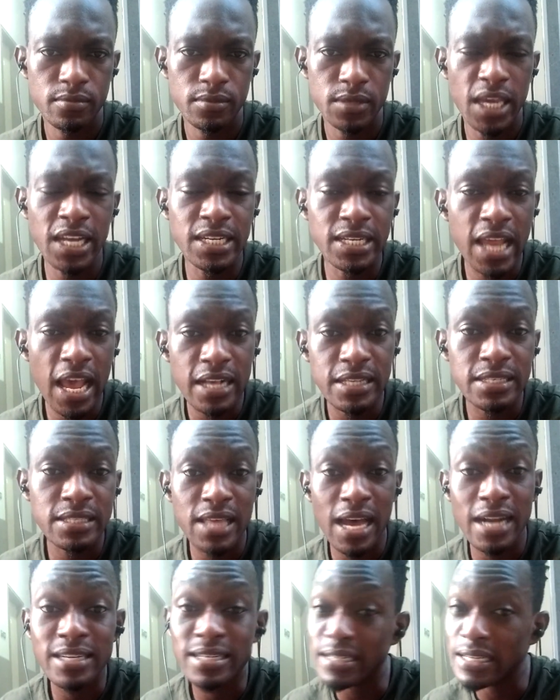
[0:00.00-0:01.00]
It takes
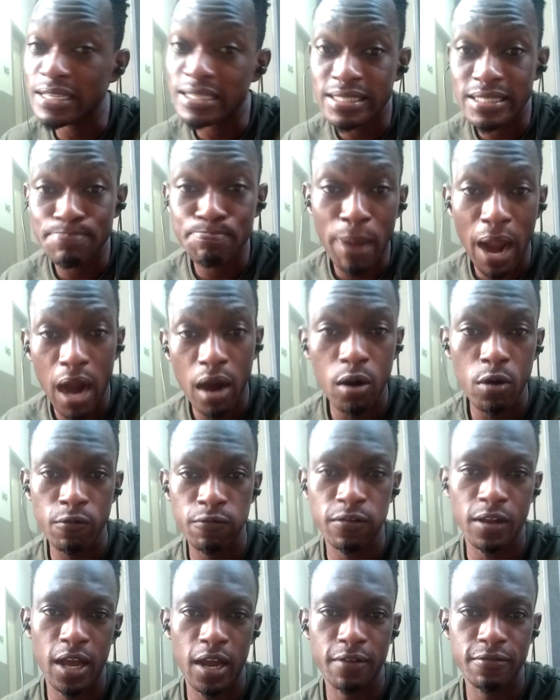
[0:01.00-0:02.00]
that spark of
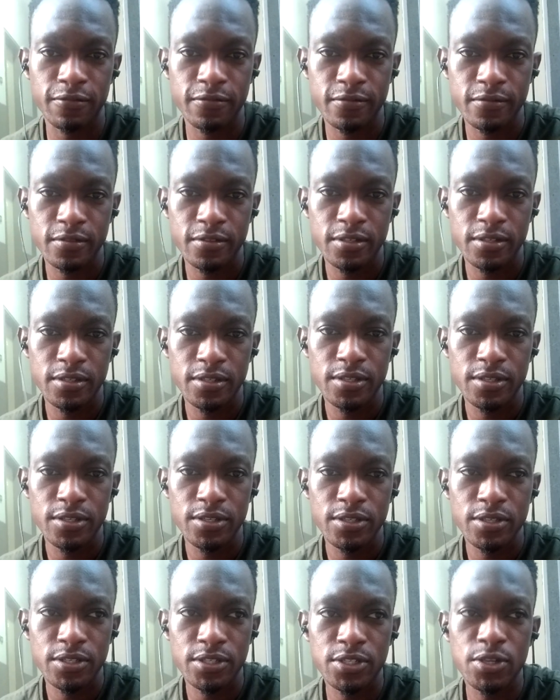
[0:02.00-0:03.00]
love.
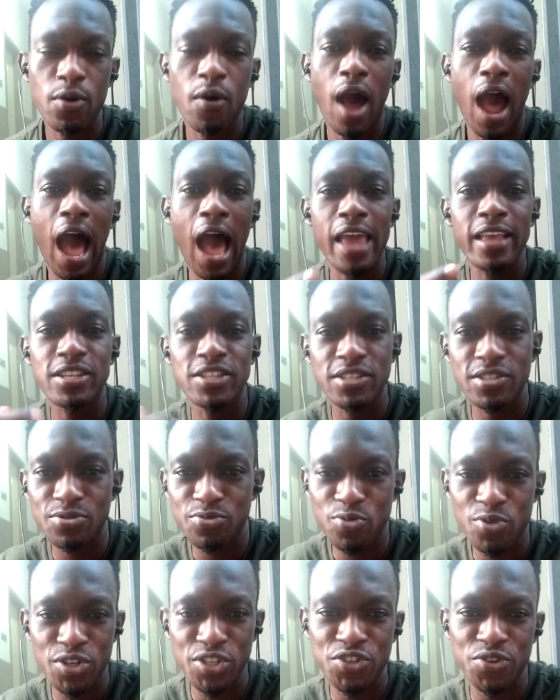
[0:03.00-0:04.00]
So I just
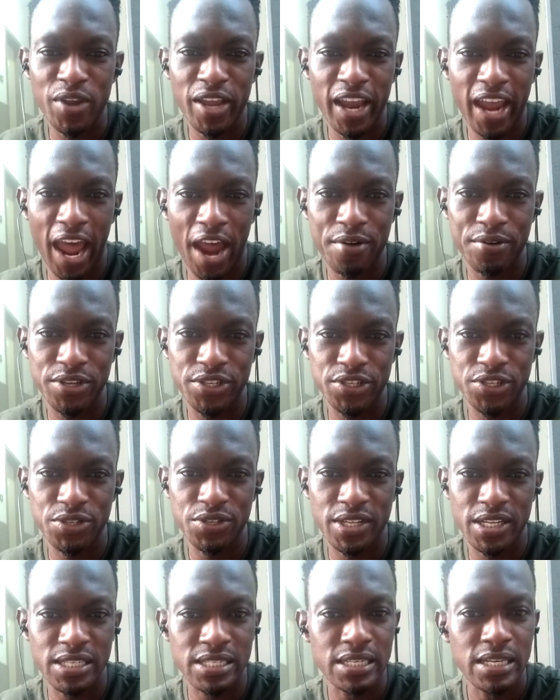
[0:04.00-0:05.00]
want to encourage you
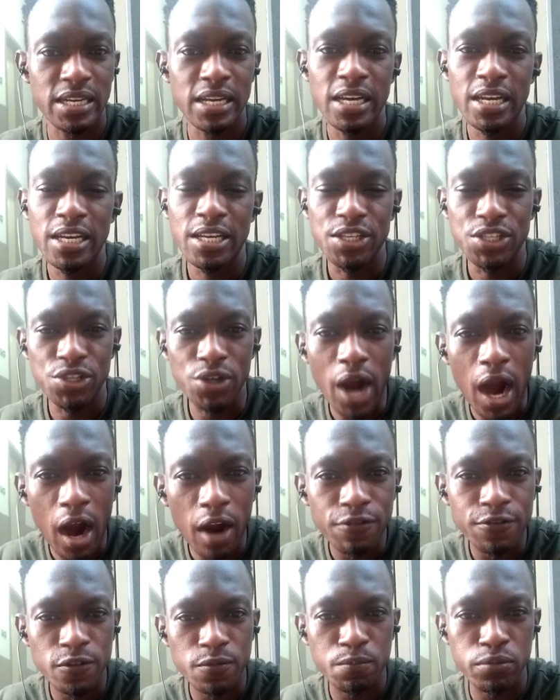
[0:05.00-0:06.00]
that you
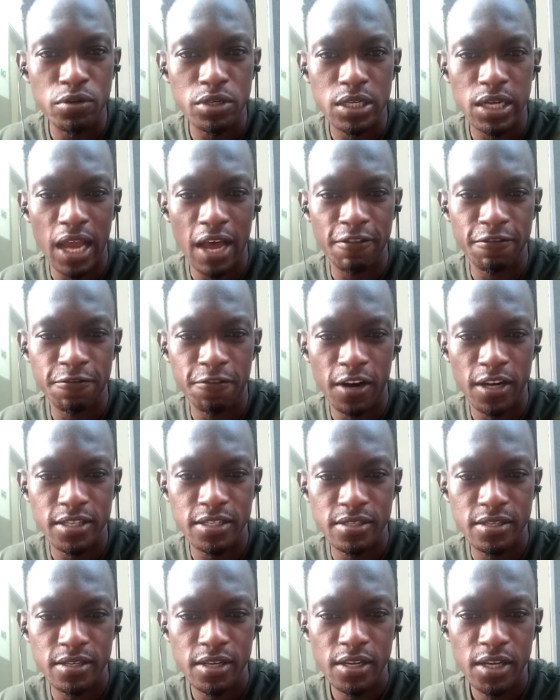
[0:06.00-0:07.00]
have to put love
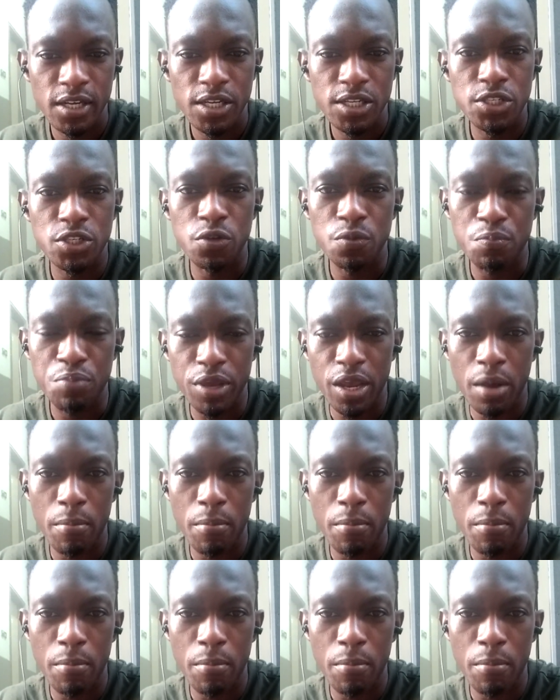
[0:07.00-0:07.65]
first to be a